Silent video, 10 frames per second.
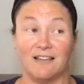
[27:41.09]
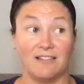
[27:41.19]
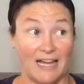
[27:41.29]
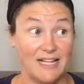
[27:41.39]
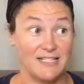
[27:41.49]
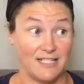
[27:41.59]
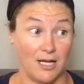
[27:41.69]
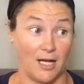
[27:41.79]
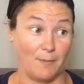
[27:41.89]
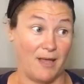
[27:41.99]
glanced
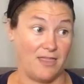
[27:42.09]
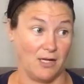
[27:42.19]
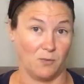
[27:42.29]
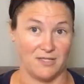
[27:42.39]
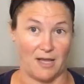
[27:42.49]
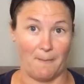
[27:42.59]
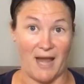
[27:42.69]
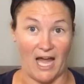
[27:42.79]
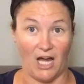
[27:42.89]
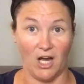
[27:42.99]
up and there was a
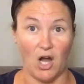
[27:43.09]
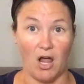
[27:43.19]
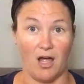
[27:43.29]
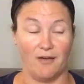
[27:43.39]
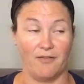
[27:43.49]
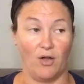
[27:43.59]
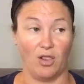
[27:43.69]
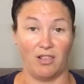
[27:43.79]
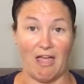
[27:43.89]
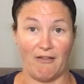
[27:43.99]
pair of
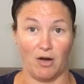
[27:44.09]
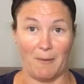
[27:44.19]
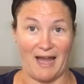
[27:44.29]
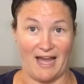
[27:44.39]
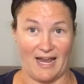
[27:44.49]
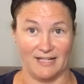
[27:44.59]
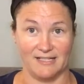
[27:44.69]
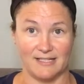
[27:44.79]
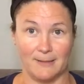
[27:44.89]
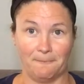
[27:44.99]
leather
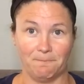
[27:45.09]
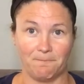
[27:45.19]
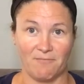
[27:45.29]
pants.